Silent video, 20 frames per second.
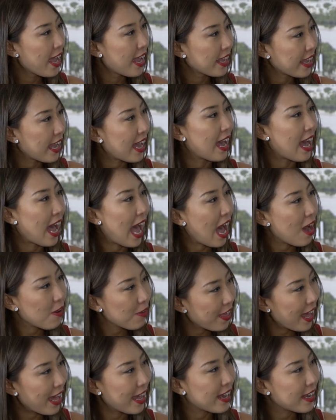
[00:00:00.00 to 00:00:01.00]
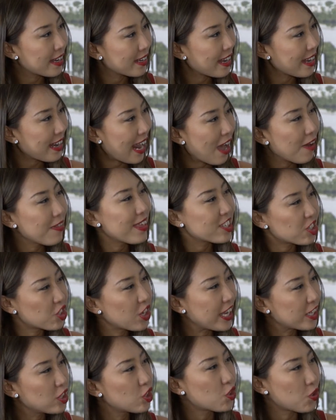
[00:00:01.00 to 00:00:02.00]
yeah, how that
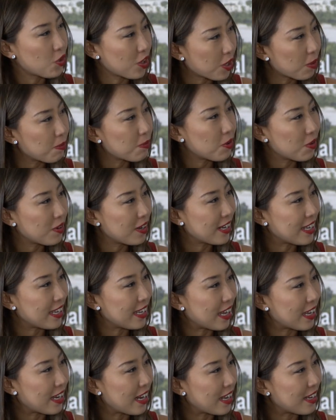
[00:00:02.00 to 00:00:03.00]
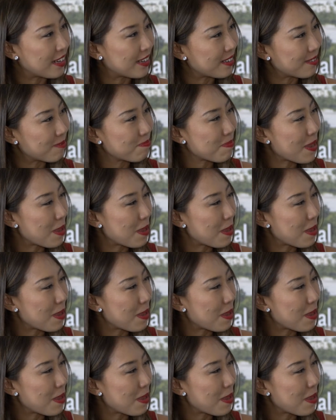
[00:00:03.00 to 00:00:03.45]
changed your community and